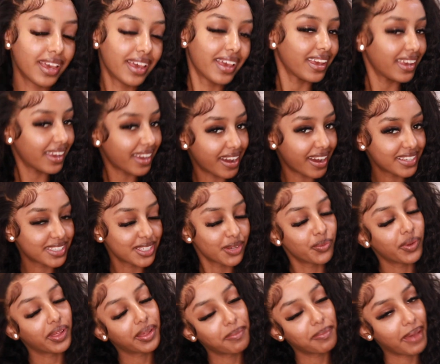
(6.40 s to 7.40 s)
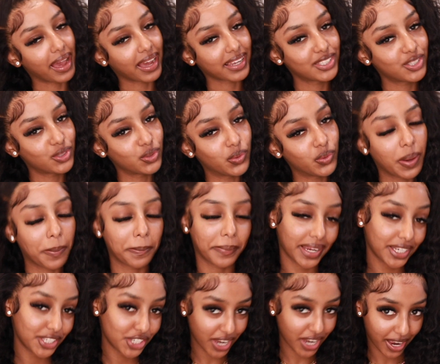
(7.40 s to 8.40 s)
Hey guys, and welcome back to my
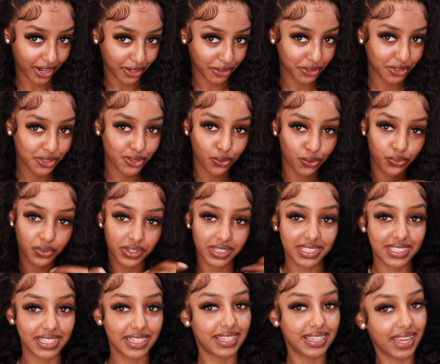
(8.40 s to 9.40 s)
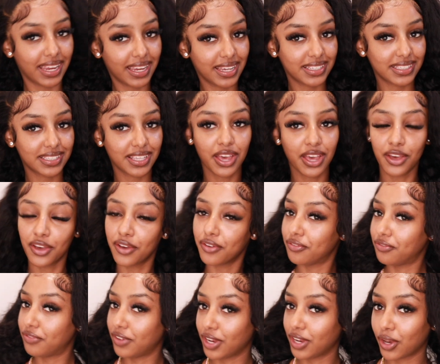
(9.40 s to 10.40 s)
channel. So for today's
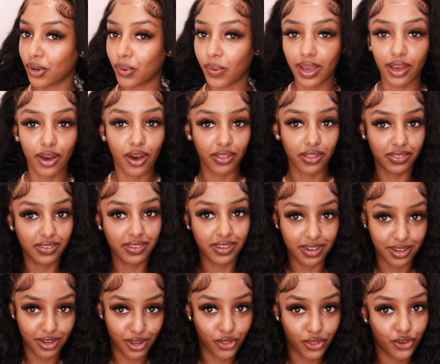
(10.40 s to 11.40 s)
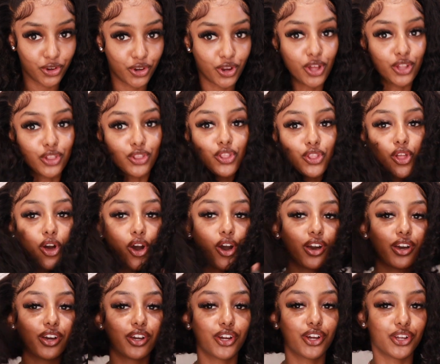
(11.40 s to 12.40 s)
video I got another
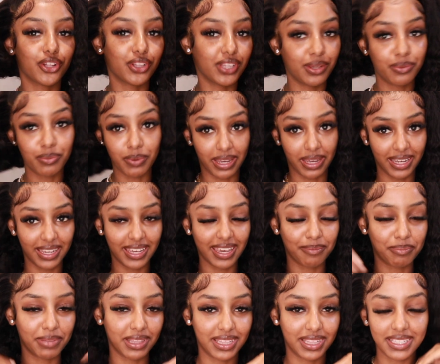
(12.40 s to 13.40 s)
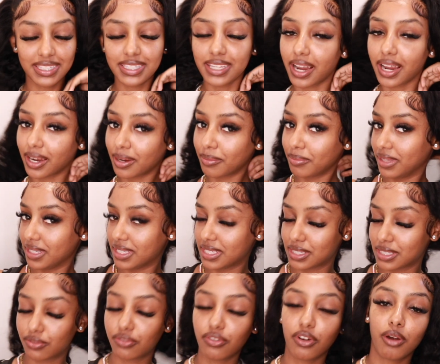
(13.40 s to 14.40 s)
long curly wig, but this time this is
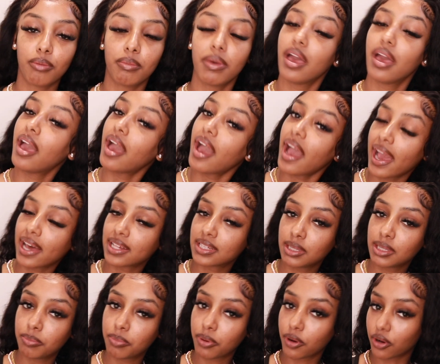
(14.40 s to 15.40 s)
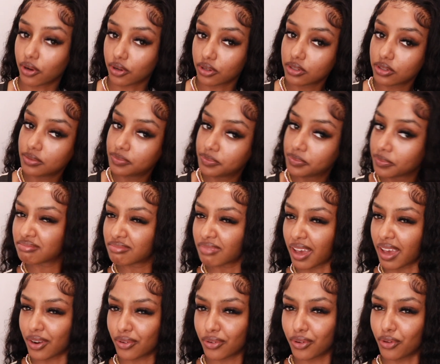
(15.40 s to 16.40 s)
from Alipearl.
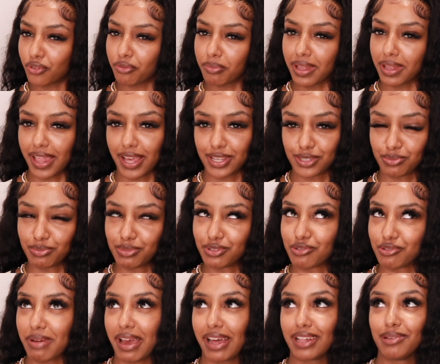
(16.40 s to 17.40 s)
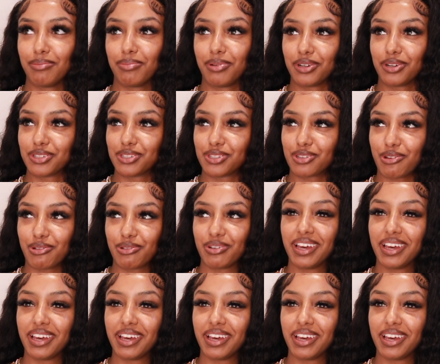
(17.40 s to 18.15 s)
I don't know if my last one was from Alipearl, so